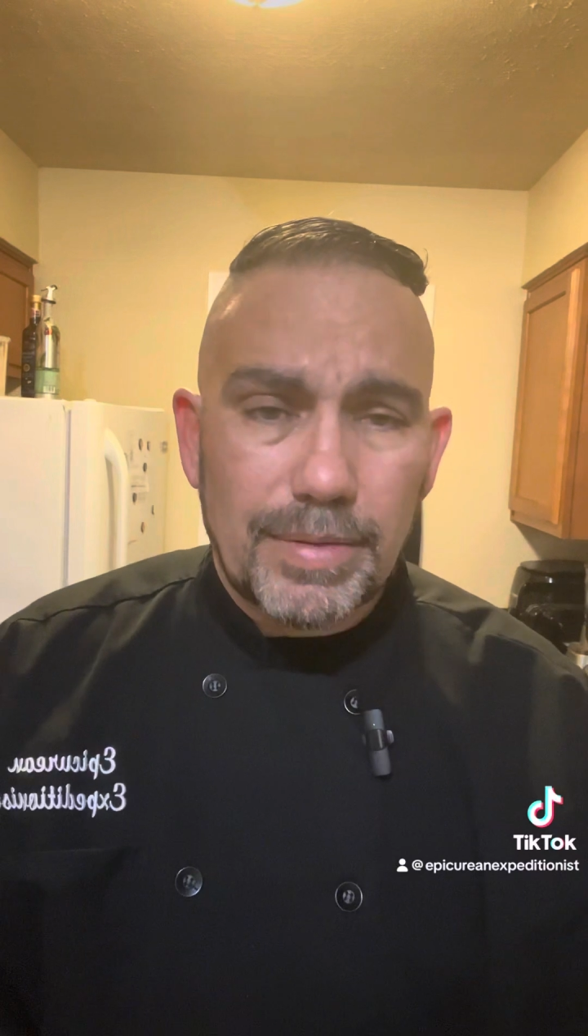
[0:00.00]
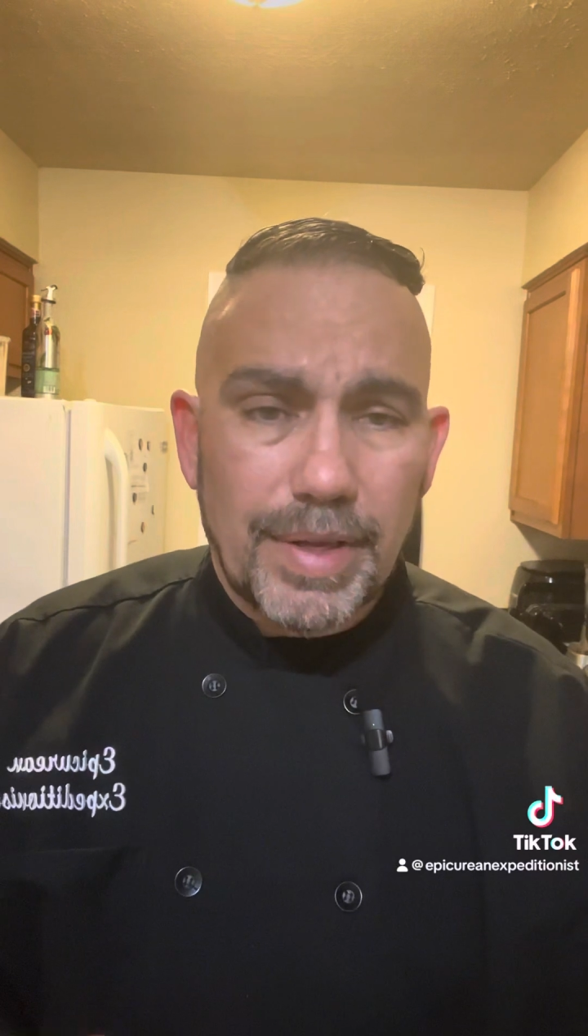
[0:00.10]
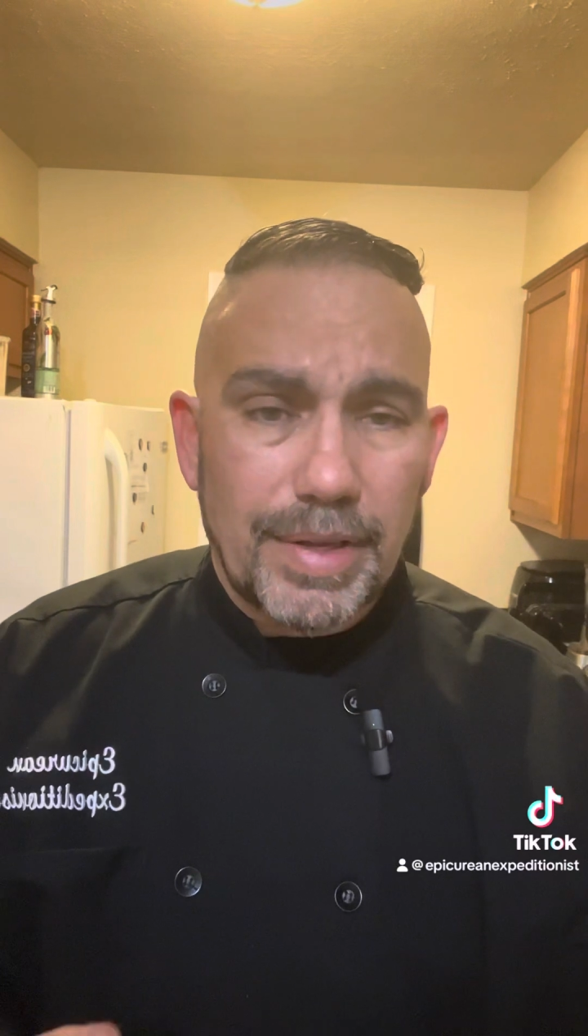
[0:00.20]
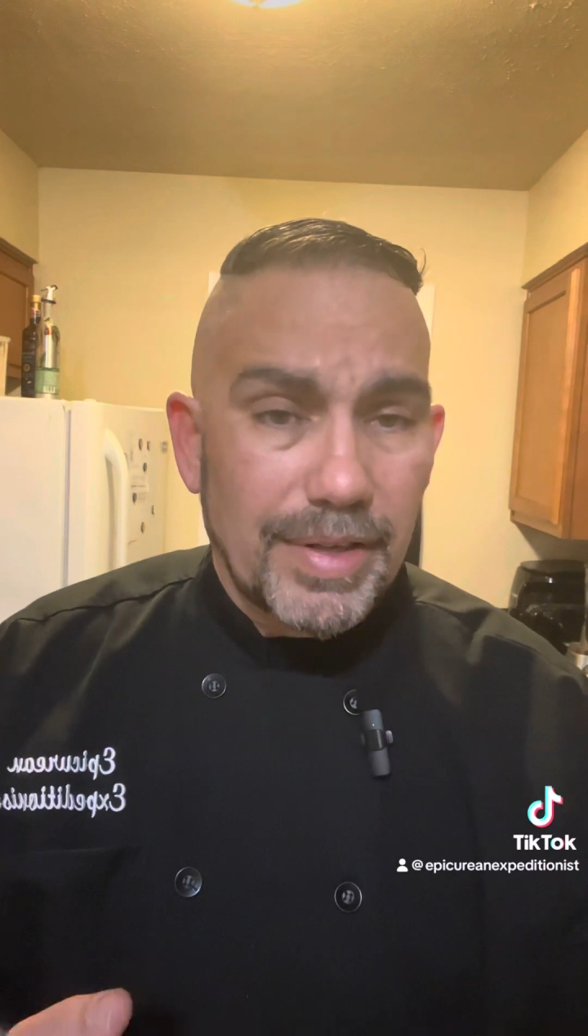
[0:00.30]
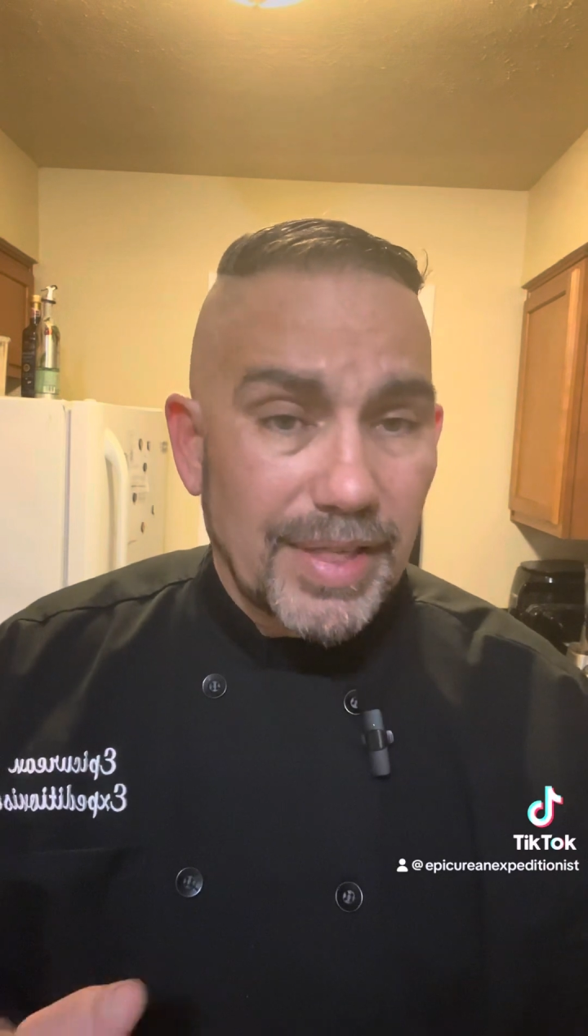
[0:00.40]

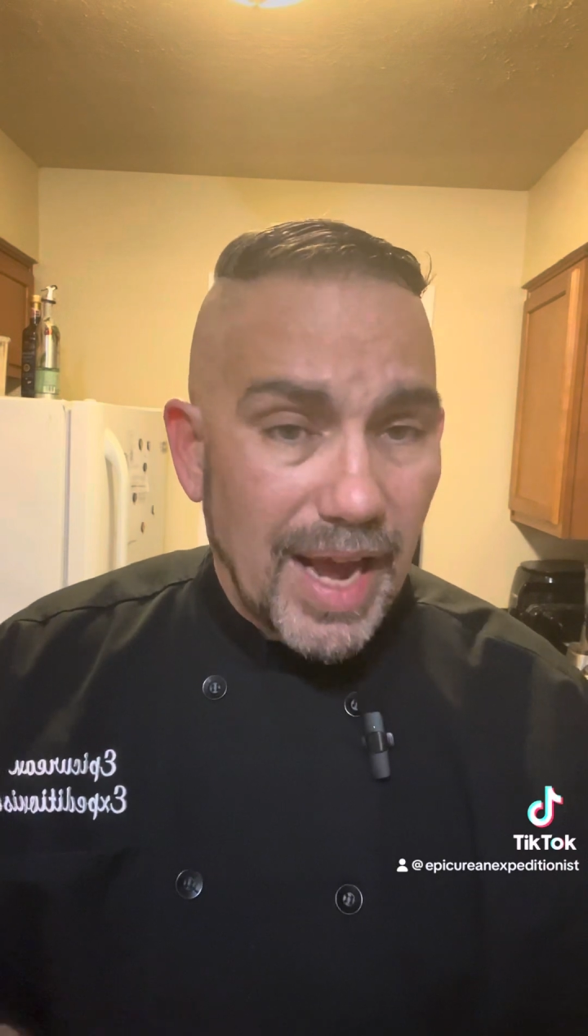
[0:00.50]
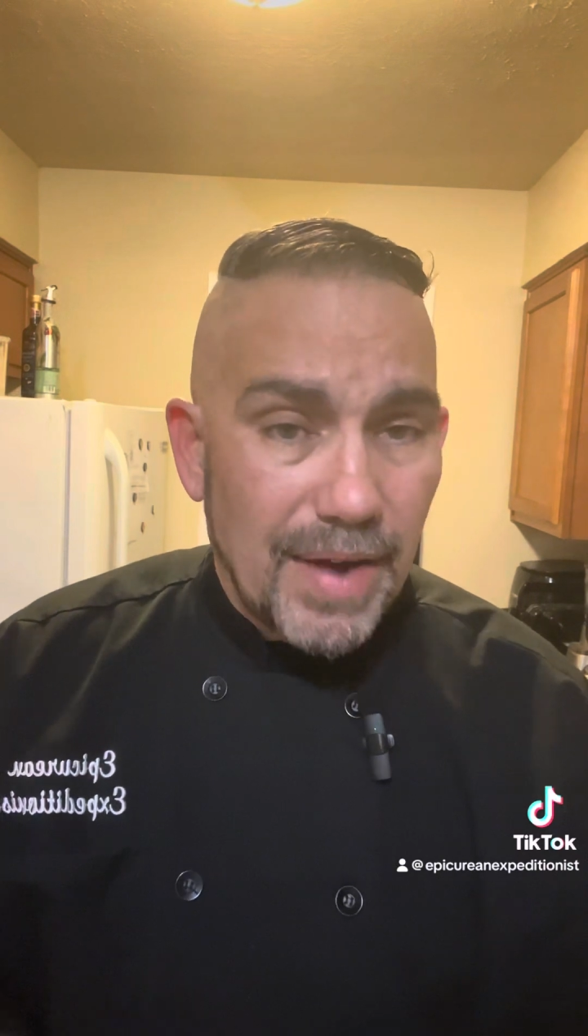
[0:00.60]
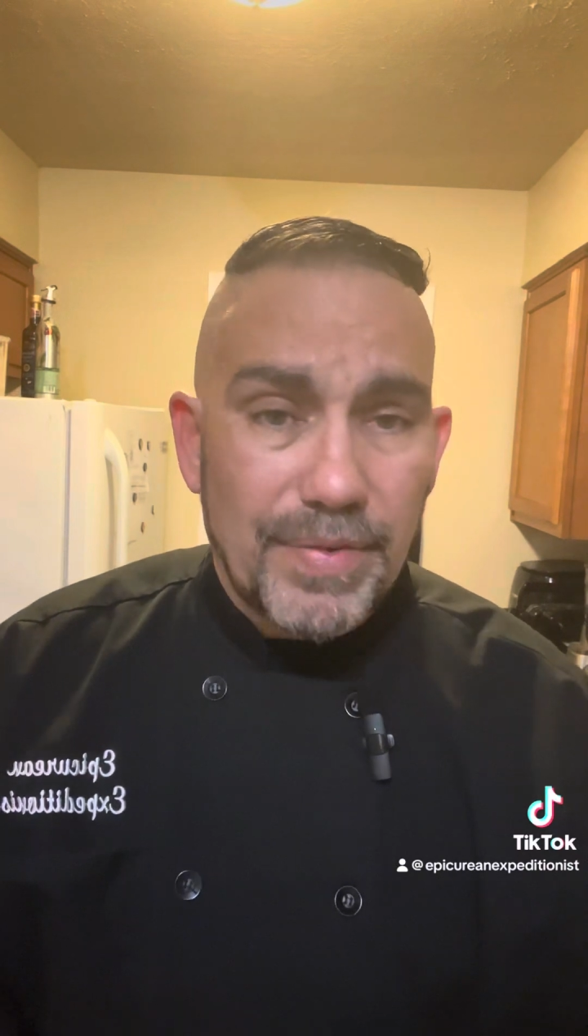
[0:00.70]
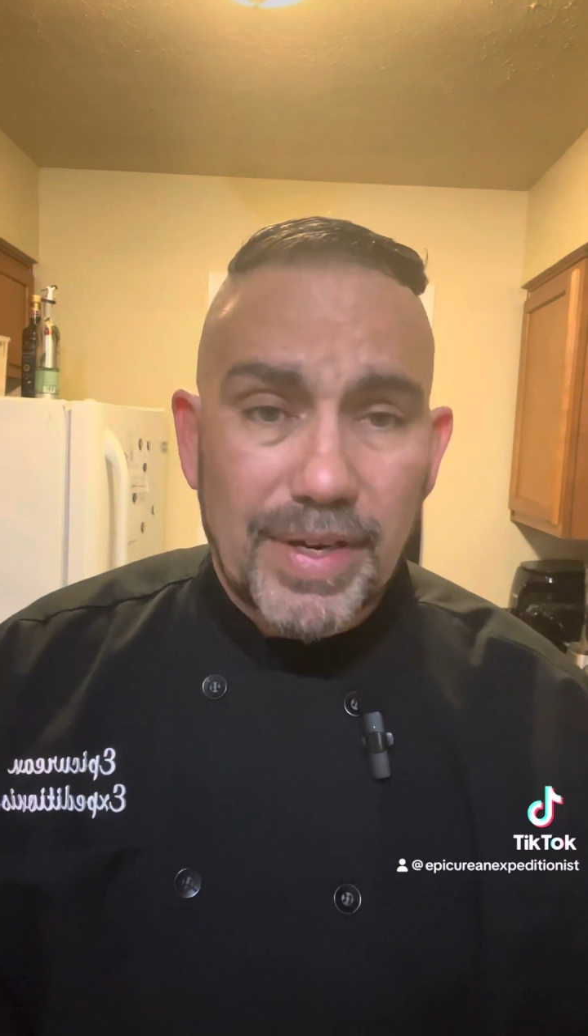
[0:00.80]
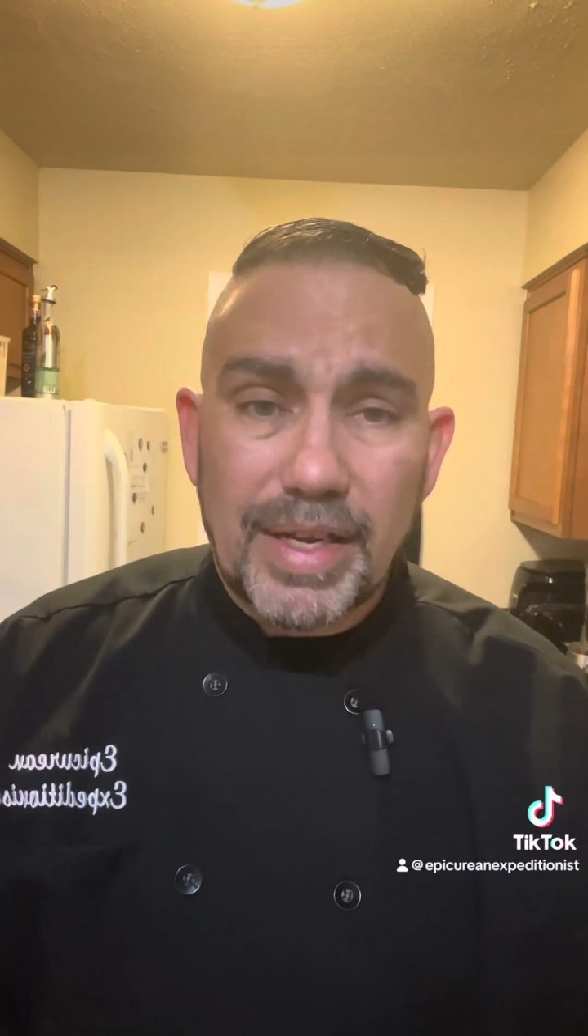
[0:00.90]
whether it's
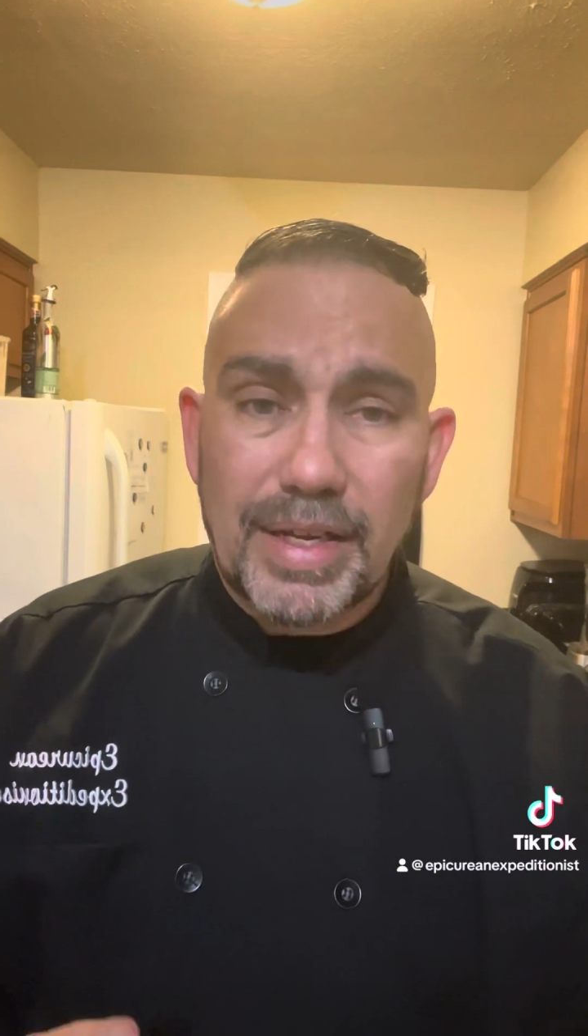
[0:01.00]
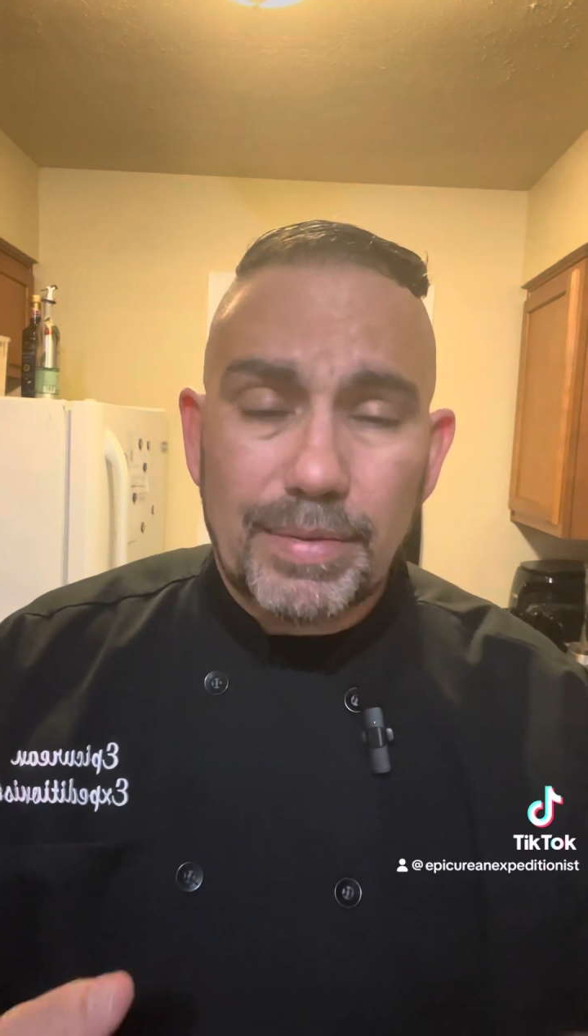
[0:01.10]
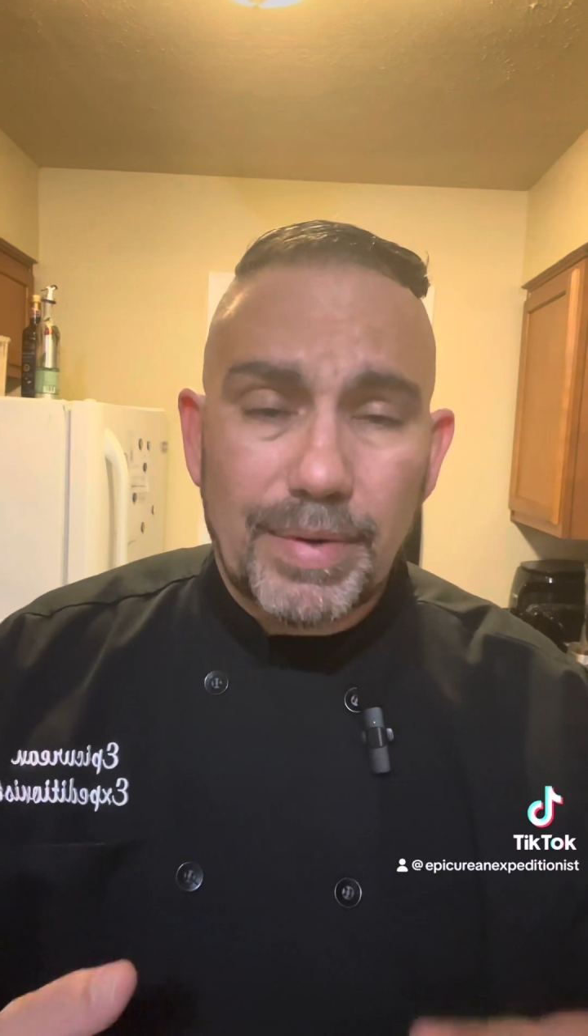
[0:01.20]
African,